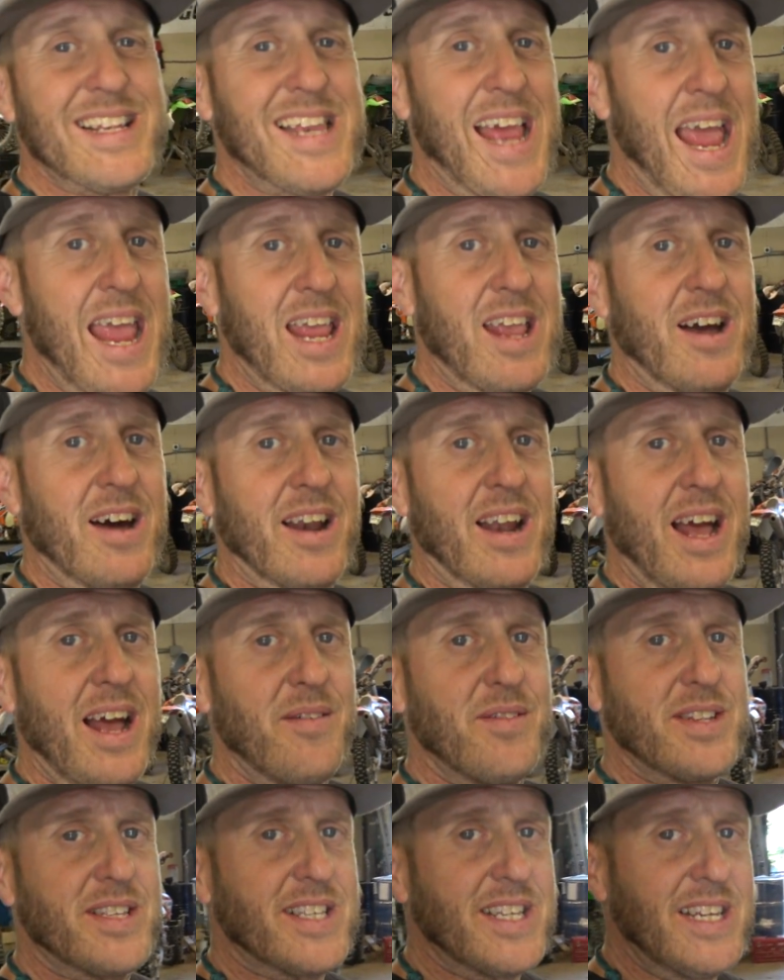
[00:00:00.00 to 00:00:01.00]
tank on it. I
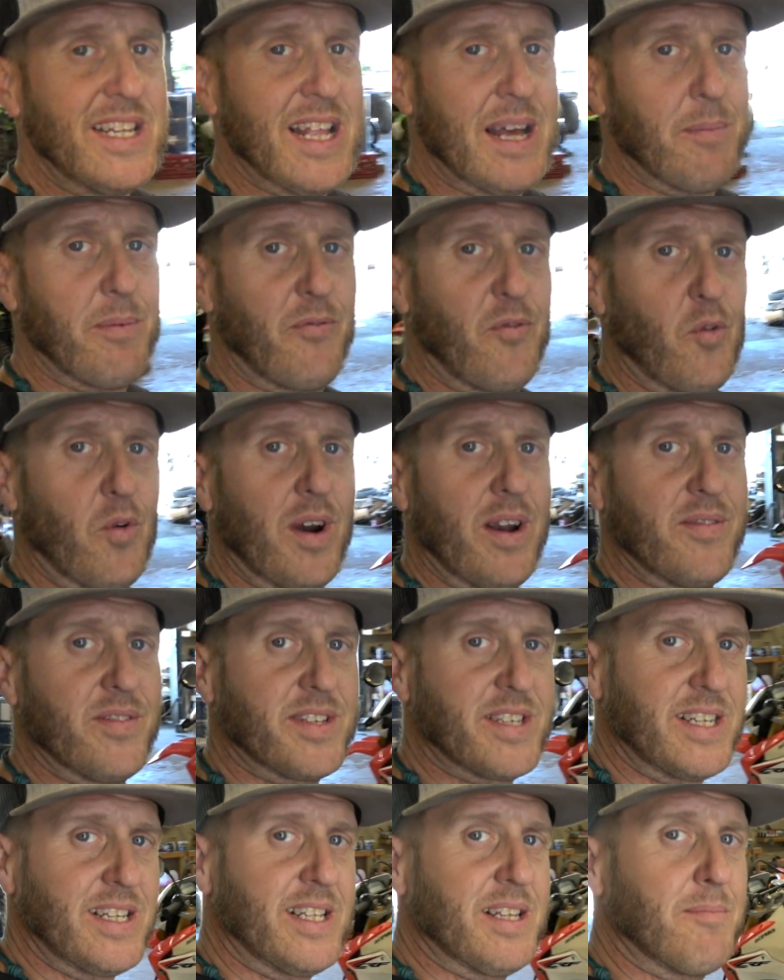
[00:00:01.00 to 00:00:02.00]
haven't seen that before. I haven't
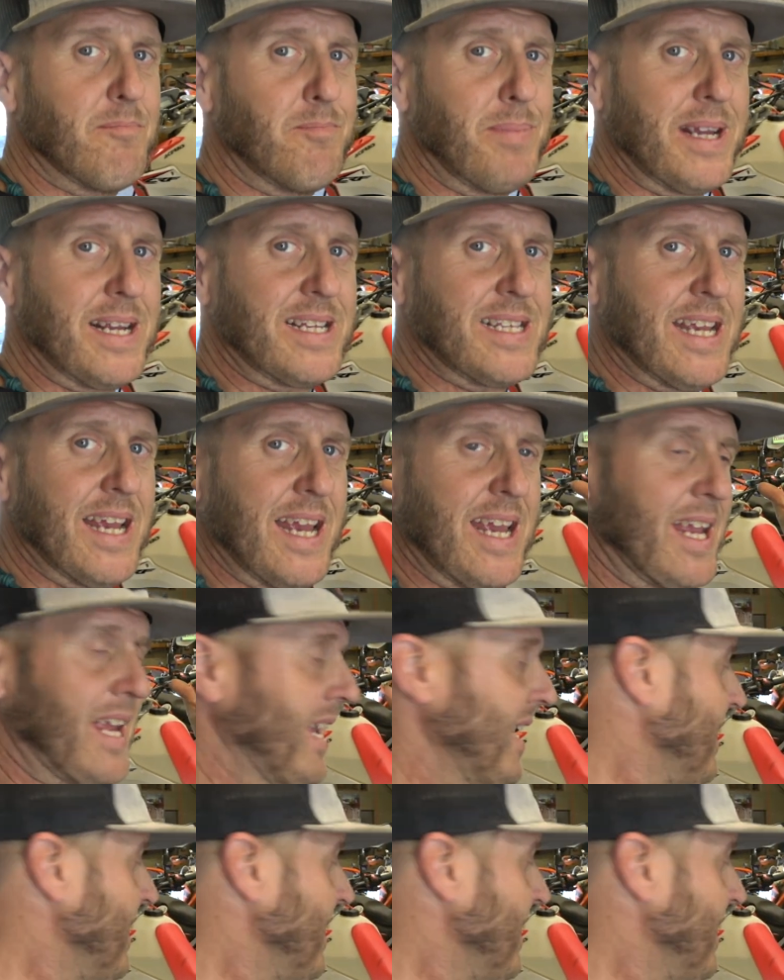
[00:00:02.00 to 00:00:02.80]
seen the big tank